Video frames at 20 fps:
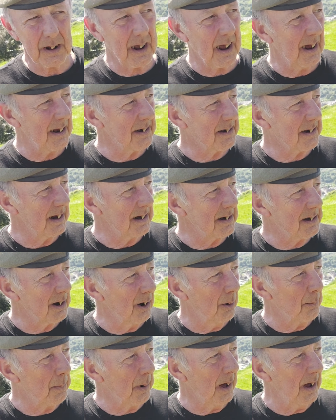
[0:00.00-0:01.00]
canteen
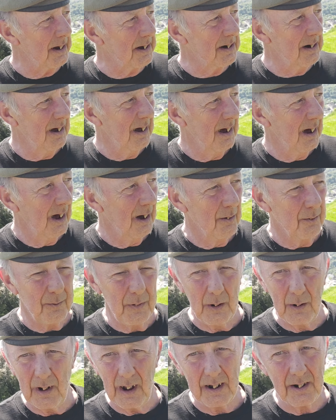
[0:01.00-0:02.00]
type place.
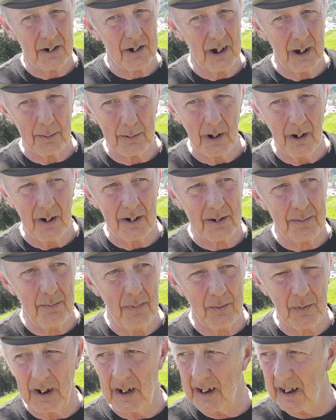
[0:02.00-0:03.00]
Food ain't cheap, guys.
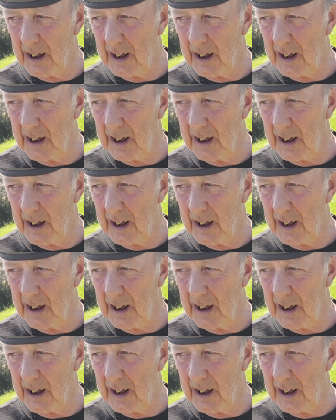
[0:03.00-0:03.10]
If you're going to